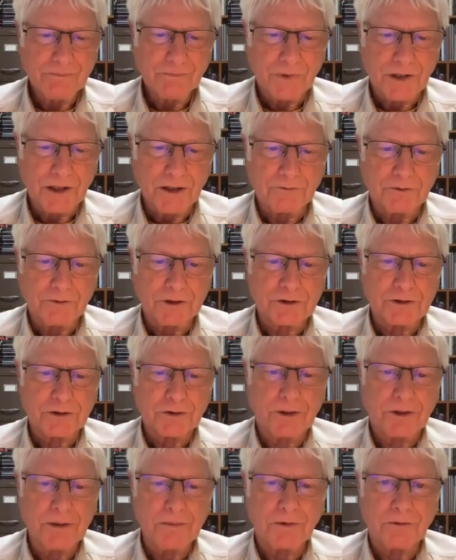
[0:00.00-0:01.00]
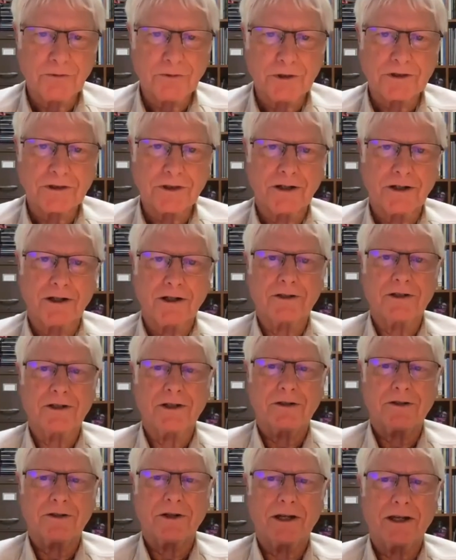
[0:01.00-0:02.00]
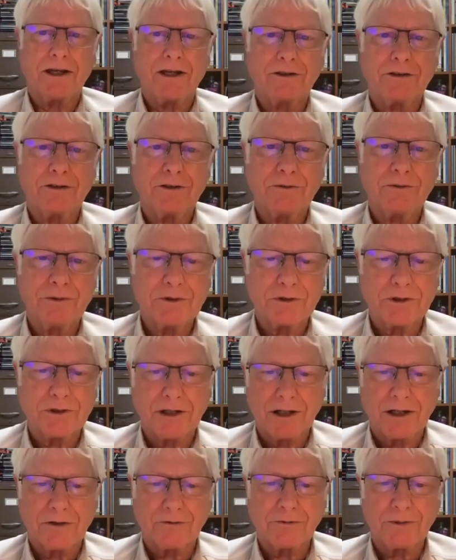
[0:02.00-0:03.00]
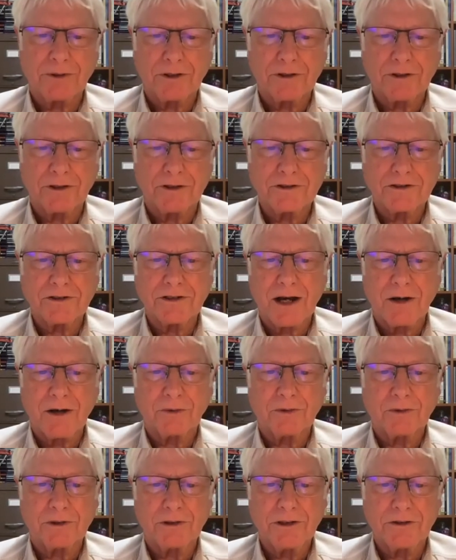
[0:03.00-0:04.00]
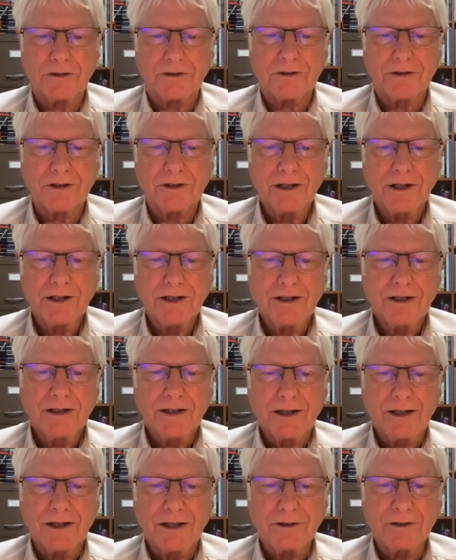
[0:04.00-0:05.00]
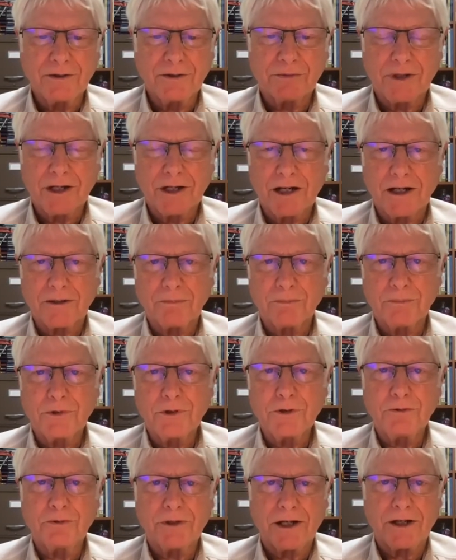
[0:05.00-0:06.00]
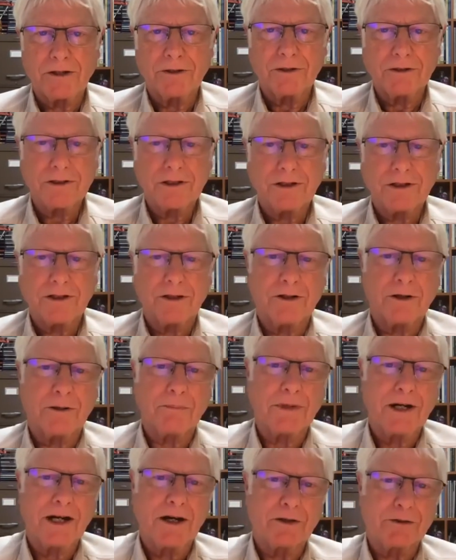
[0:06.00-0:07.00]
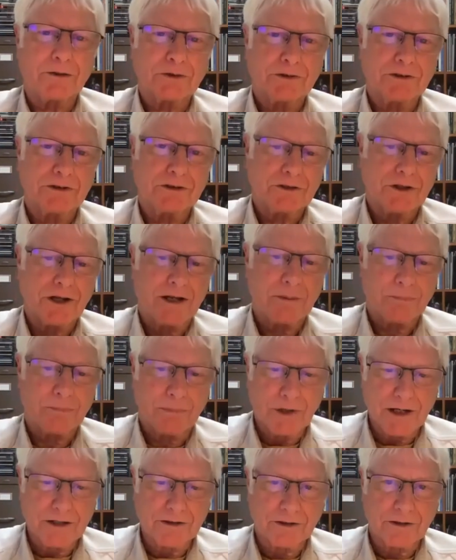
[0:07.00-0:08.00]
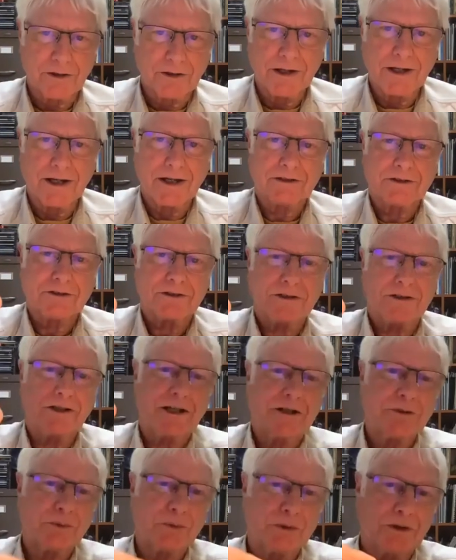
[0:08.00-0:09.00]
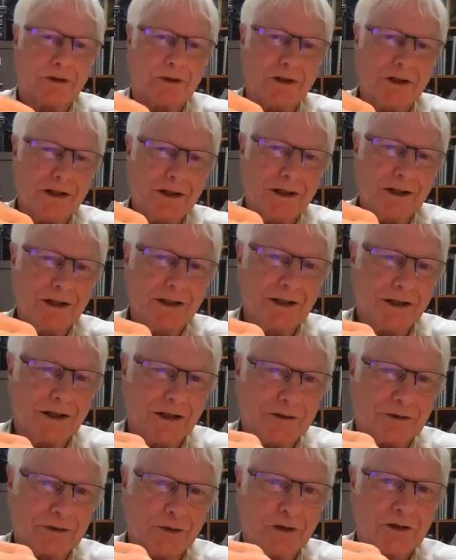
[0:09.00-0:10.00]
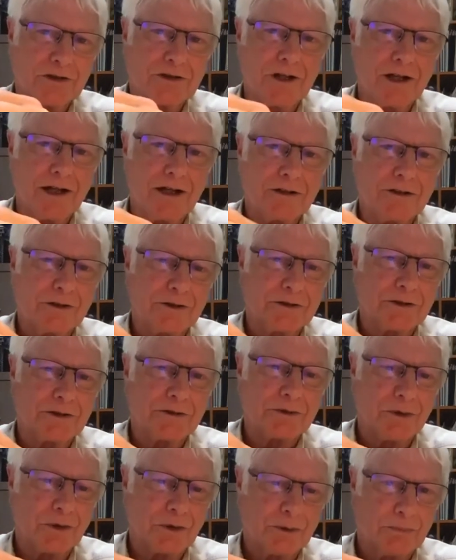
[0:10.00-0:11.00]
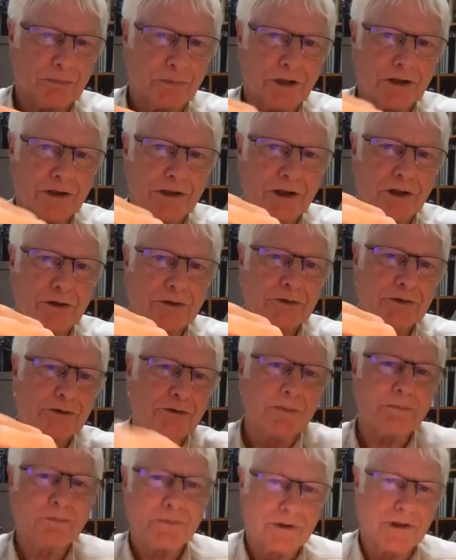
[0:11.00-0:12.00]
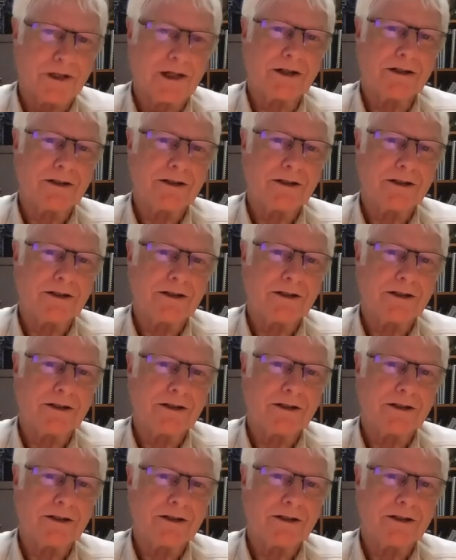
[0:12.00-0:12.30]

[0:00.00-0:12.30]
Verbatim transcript: If you're streamer fishing, on the other hand, you've usually got a fairly stout leader and you've got to move that hook into their mouth. So you try to break their necks. And that's where uh, George Daniel just wrote a book called Strip Set.